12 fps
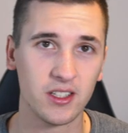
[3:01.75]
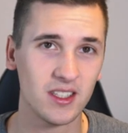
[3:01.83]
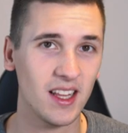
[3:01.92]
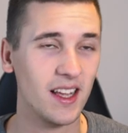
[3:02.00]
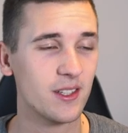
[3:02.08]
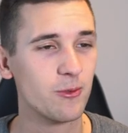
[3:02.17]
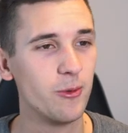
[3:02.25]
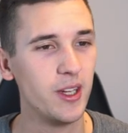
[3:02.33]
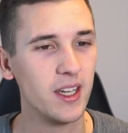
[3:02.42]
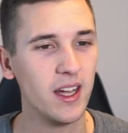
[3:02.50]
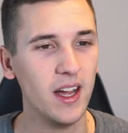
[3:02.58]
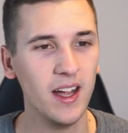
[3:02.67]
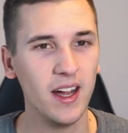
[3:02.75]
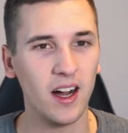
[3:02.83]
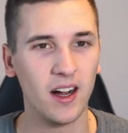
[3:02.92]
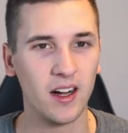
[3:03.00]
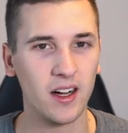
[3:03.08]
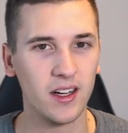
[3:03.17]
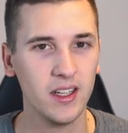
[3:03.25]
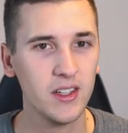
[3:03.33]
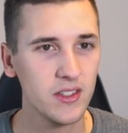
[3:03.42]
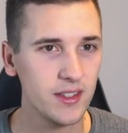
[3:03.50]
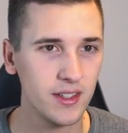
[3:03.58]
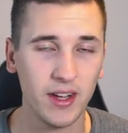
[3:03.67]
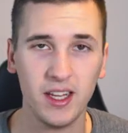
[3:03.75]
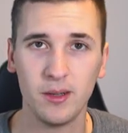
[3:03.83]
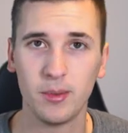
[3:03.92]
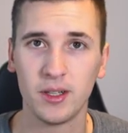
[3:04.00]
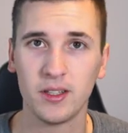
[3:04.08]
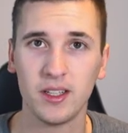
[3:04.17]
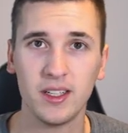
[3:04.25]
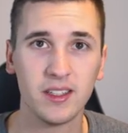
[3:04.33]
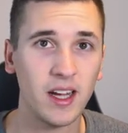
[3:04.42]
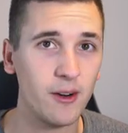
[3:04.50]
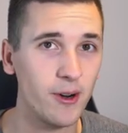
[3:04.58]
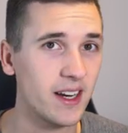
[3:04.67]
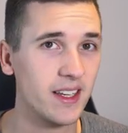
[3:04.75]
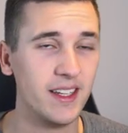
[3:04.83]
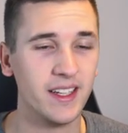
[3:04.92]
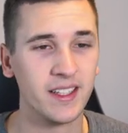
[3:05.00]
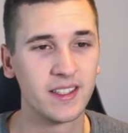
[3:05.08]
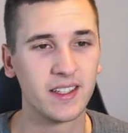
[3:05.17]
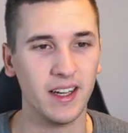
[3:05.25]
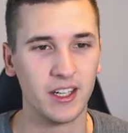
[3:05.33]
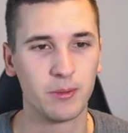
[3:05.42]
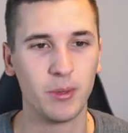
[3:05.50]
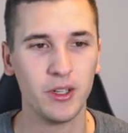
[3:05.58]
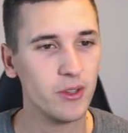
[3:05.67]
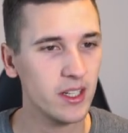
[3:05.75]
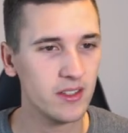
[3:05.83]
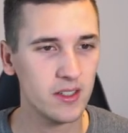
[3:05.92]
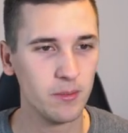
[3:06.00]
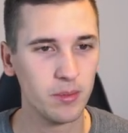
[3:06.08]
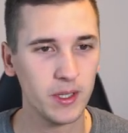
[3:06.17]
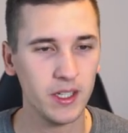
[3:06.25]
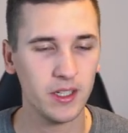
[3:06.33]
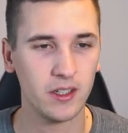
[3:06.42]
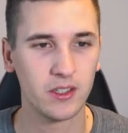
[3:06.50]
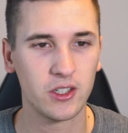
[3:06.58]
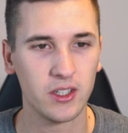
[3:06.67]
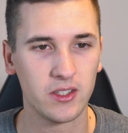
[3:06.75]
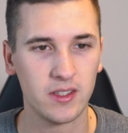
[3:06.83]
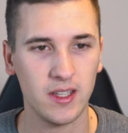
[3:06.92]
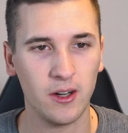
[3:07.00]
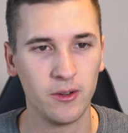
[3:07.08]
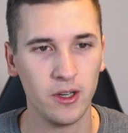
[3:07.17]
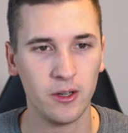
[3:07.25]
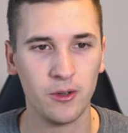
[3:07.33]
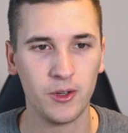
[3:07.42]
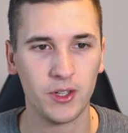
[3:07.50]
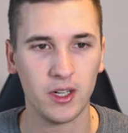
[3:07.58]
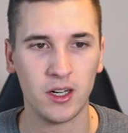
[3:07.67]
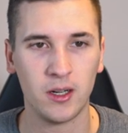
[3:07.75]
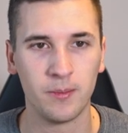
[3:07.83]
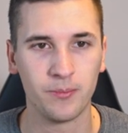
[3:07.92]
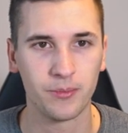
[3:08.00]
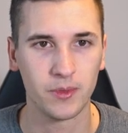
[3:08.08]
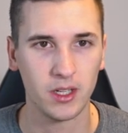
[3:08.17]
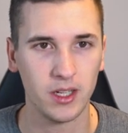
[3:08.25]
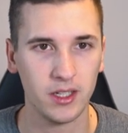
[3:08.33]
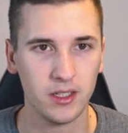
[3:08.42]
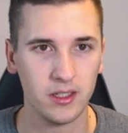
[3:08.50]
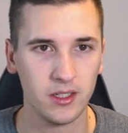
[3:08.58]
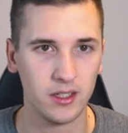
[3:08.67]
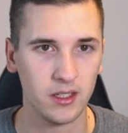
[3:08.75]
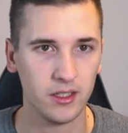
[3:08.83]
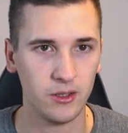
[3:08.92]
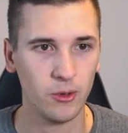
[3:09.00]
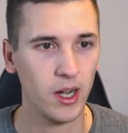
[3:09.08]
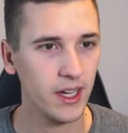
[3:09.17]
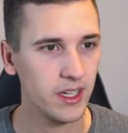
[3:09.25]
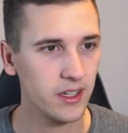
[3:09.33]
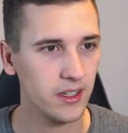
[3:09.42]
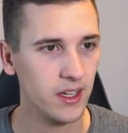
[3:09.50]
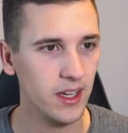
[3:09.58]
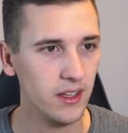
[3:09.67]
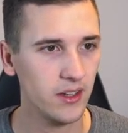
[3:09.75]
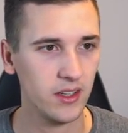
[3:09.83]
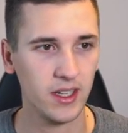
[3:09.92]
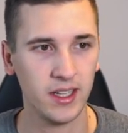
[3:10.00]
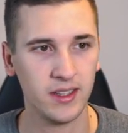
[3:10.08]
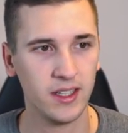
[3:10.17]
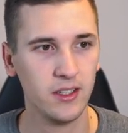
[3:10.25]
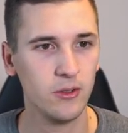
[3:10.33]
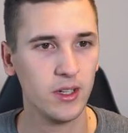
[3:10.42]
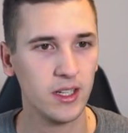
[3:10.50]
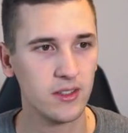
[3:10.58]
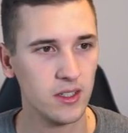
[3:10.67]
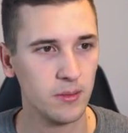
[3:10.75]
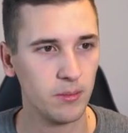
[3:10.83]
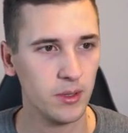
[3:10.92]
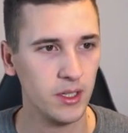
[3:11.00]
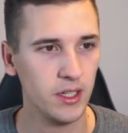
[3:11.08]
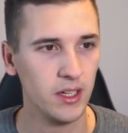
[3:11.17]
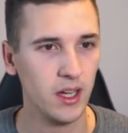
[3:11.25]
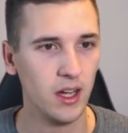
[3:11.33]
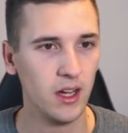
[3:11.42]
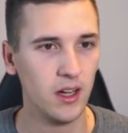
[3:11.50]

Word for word: just last week isn't available directly in Sketch, but you can simply just download the UI kit and then you can simply